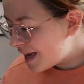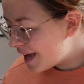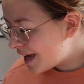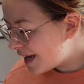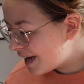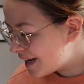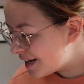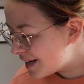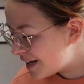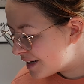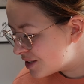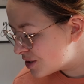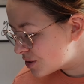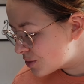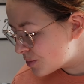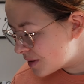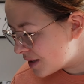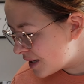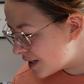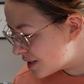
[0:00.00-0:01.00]
I just
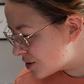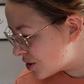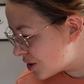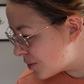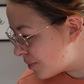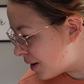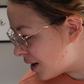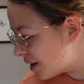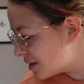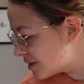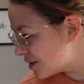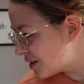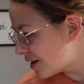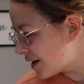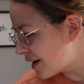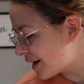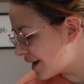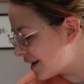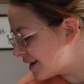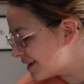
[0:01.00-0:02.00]
realized her paws are
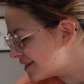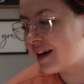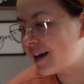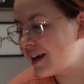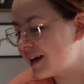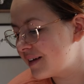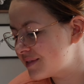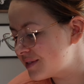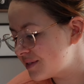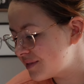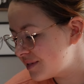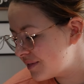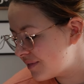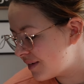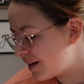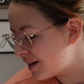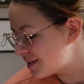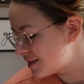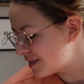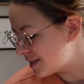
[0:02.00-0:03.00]
dirty. Now I have to
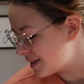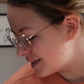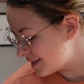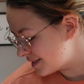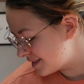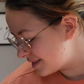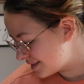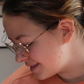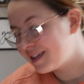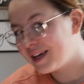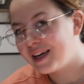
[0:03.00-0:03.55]
rewash this.